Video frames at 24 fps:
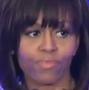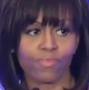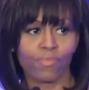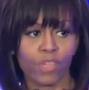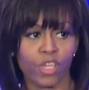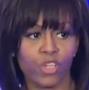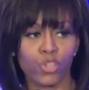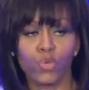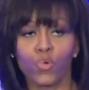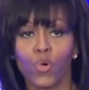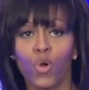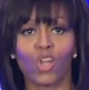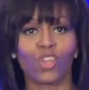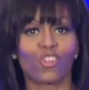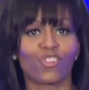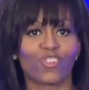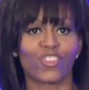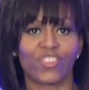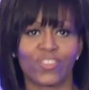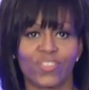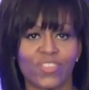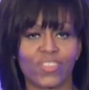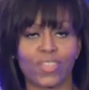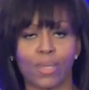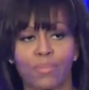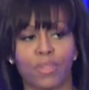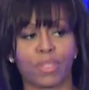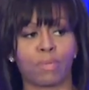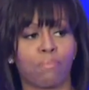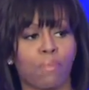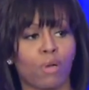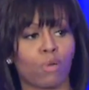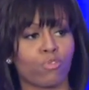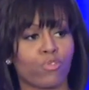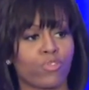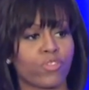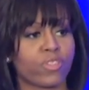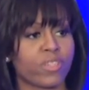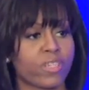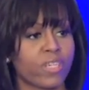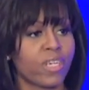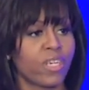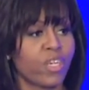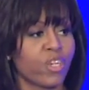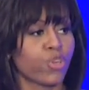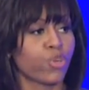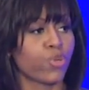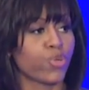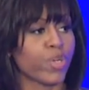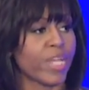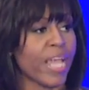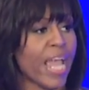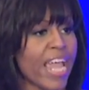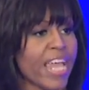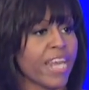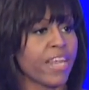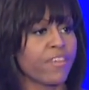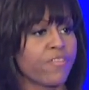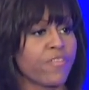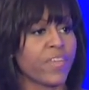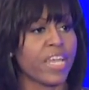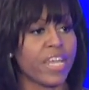You all are some of the most creative,